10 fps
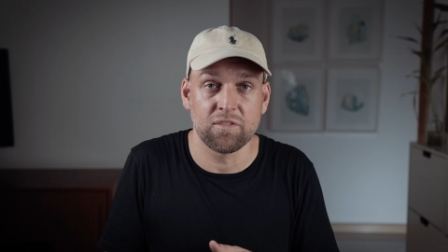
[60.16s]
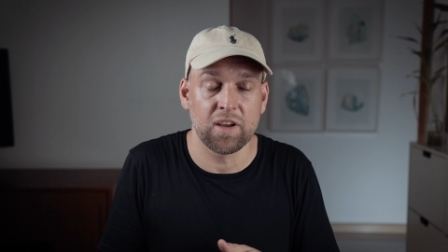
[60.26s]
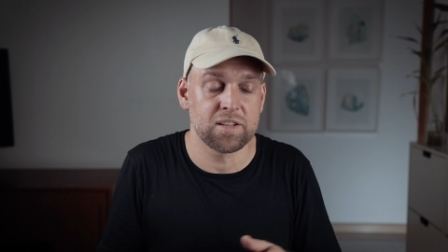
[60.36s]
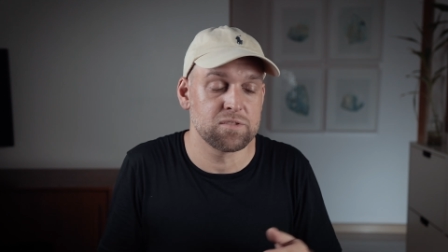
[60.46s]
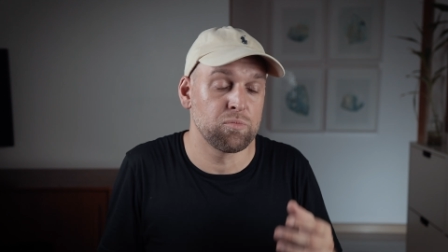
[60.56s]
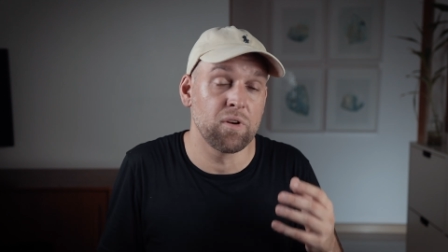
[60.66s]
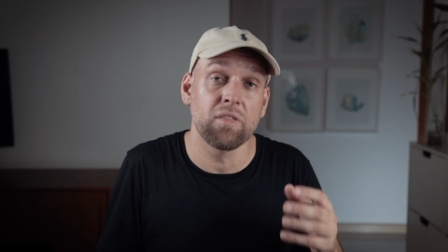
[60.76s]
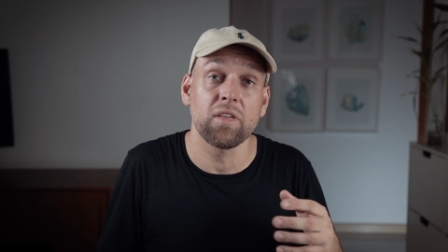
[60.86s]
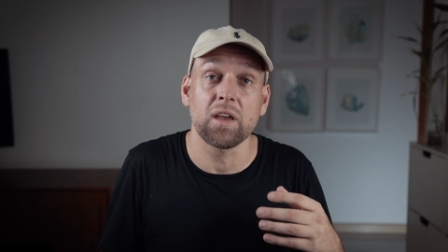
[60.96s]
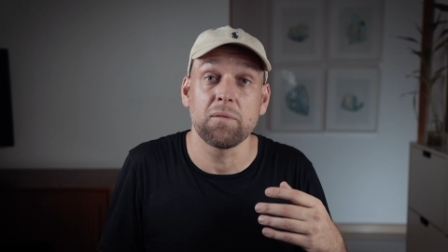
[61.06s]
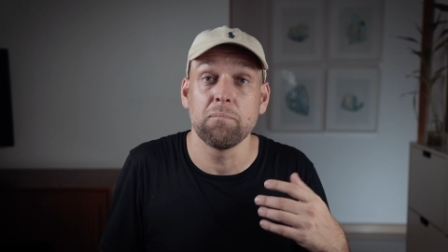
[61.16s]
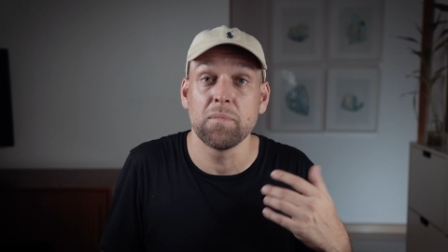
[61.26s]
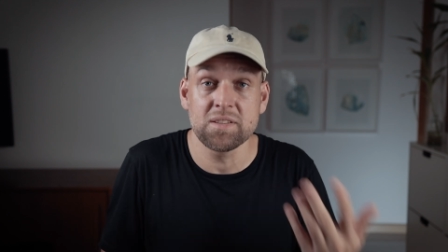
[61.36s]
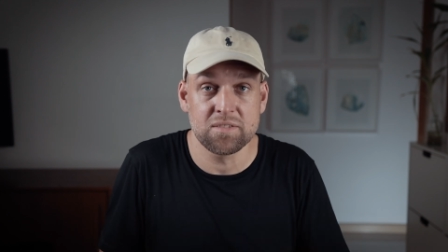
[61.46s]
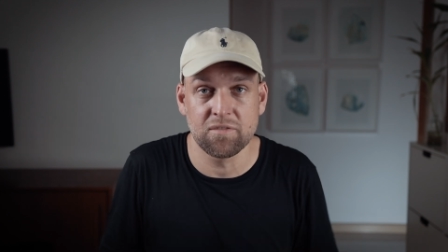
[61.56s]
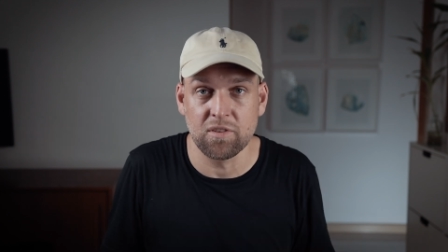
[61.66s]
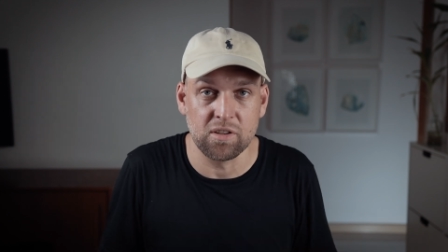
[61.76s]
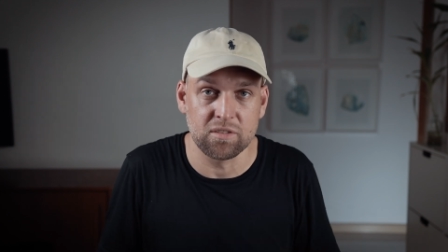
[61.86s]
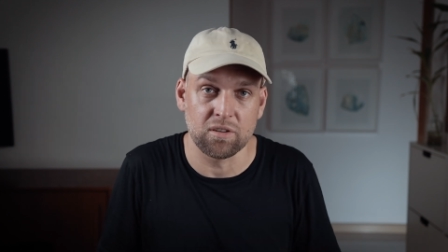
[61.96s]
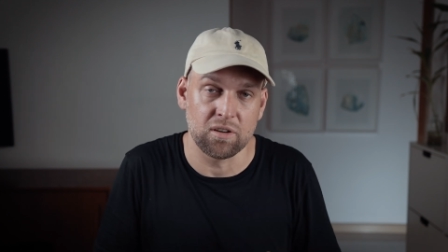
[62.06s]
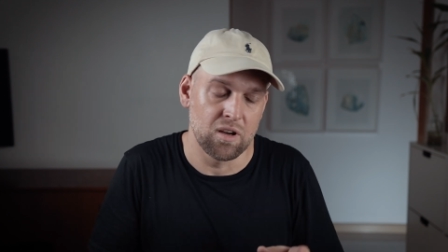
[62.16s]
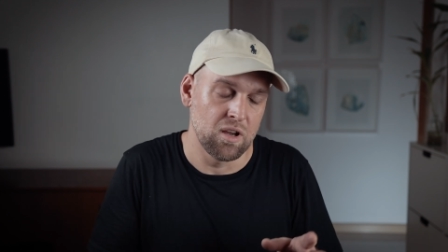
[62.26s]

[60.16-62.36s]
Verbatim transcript: effects with a mist filter,